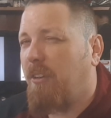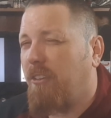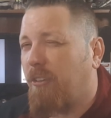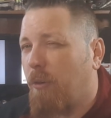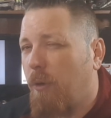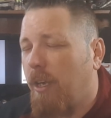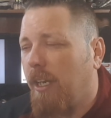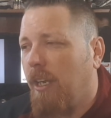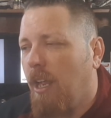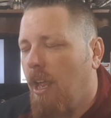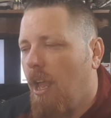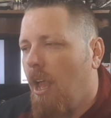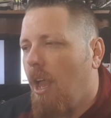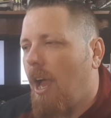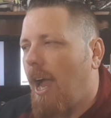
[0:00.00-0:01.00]
is doing.
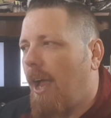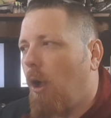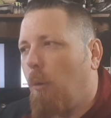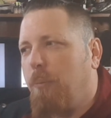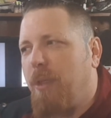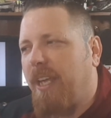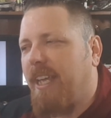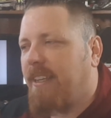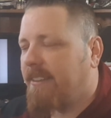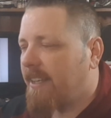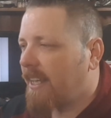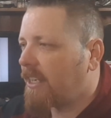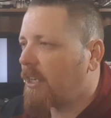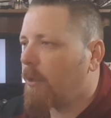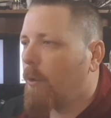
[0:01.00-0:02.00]
I hope they
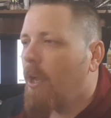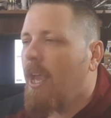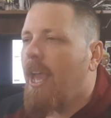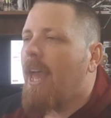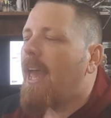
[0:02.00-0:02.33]
continue.